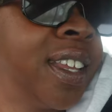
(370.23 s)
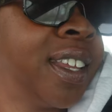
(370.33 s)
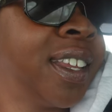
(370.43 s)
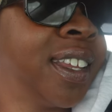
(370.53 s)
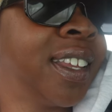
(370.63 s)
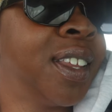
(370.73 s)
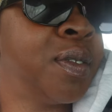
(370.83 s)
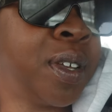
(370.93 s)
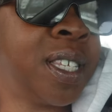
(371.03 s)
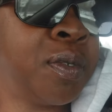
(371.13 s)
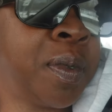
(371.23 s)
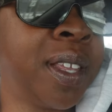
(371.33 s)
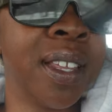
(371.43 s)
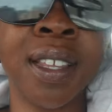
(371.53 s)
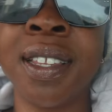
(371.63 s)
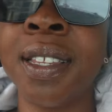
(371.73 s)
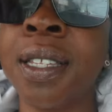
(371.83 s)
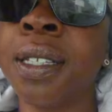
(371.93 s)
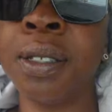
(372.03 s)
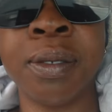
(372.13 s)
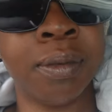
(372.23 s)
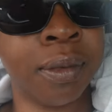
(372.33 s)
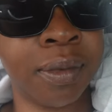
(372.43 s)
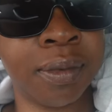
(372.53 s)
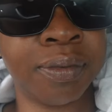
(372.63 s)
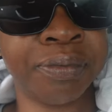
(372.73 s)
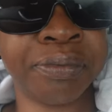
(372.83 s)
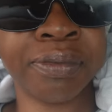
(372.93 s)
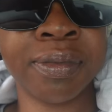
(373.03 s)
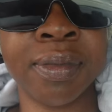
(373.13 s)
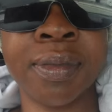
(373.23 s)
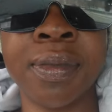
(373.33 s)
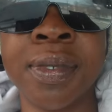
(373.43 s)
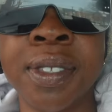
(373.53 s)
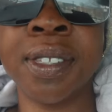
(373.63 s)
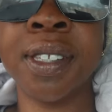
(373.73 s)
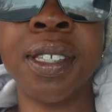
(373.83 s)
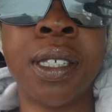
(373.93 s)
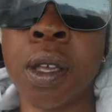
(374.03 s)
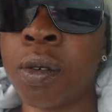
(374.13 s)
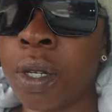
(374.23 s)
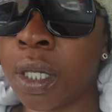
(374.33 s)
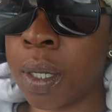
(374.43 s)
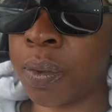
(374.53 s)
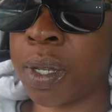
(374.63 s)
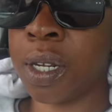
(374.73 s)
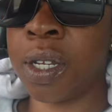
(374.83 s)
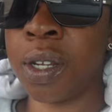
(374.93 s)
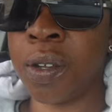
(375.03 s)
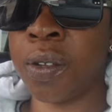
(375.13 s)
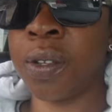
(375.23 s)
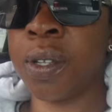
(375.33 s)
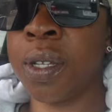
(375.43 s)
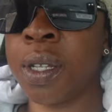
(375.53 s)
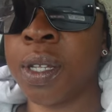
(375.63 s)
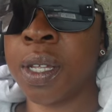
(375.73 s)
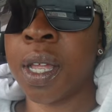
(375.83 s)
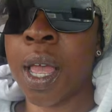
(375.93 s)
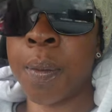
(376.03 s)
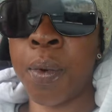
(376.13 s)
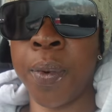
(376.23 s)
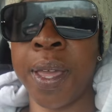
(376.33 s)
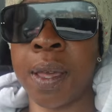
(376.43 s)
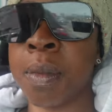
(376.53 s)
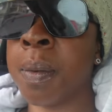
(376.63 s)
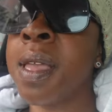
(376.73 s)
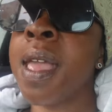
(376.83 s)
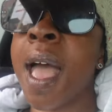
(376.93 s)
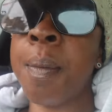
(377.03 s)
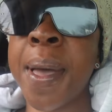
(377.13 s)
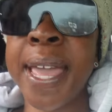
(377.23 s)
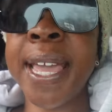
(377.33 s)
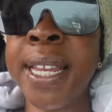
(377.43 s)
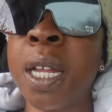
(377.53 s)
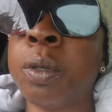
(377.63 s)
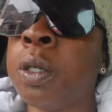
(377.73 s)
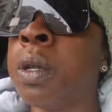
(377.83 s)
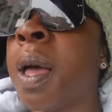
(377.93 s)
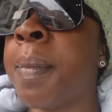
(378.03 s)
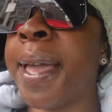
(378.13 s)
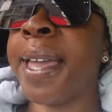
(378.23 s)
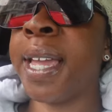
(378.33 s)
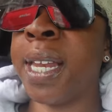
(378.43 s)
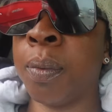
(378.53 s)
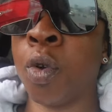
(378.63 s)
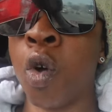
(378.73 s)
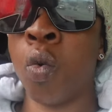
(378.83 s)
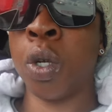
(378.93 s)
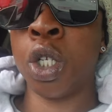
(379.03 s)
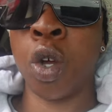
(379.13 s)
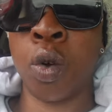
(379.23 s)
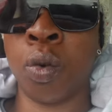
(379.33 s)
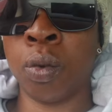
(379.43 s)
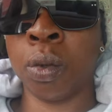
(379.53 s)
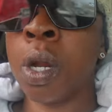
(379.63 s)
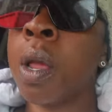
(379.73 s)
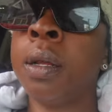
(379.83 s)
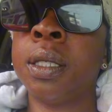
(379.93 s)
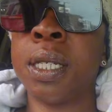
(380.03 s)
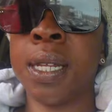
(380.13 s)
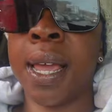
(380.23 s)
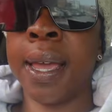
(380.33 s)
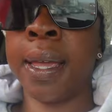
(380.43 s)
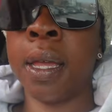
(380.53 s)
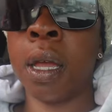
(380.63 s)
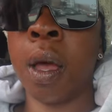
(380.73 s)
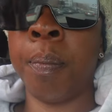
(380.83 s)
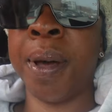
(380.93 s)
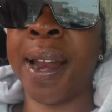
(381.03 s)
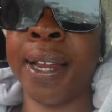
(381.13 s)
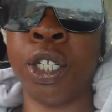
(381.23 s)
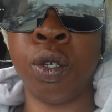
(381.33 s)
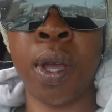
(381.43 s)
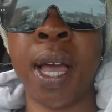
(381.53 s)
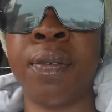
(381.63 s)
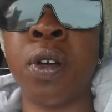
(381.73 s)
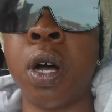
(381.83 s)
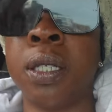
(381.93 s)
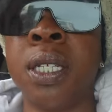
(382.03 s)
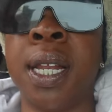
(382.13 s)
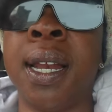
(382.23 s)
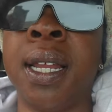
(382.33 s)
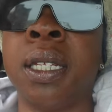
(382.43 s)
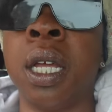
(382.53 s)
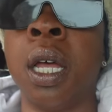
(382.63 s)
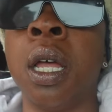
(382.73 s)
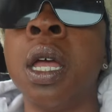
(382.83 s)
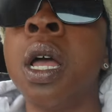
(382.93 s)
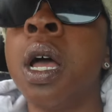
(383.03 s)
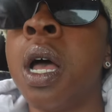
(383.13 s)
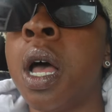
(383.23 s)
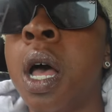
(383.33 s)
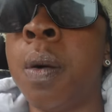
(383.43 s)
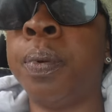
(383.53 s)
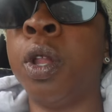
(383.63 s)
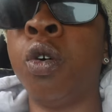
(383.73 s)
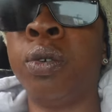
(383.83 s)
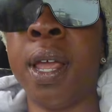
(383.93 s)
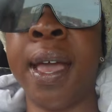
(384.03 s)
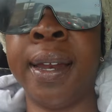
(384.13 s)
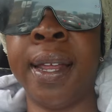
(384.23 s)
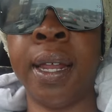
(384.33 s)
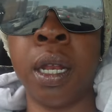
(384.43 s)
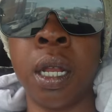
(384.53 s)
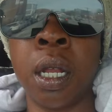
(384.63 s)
What? You want to sit with me? No. I'm going to go to sleep. Tone needs something to do. I'm going to wake him up. I might end up I might end up going with Tone today, but I do have content that I need to upload, edit,